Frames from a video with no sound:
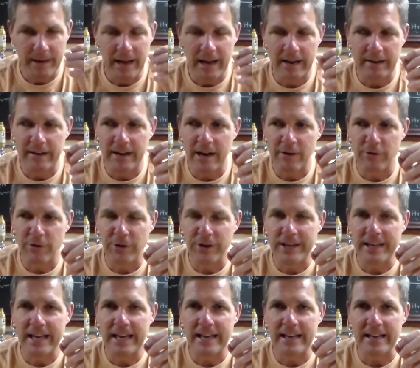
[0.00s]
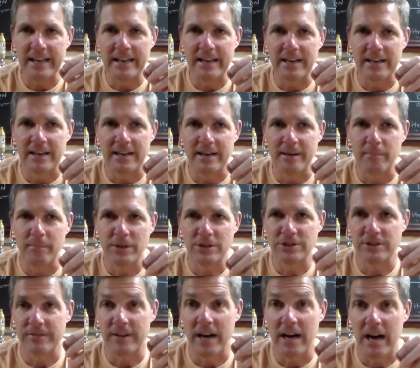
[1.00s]
not really getting
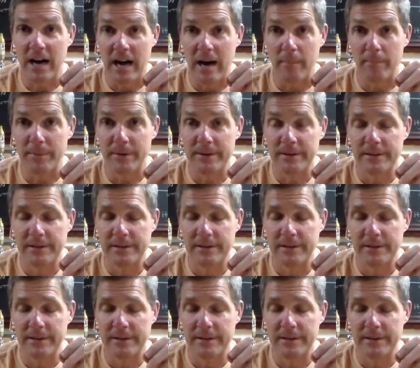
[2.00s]
much of a hop.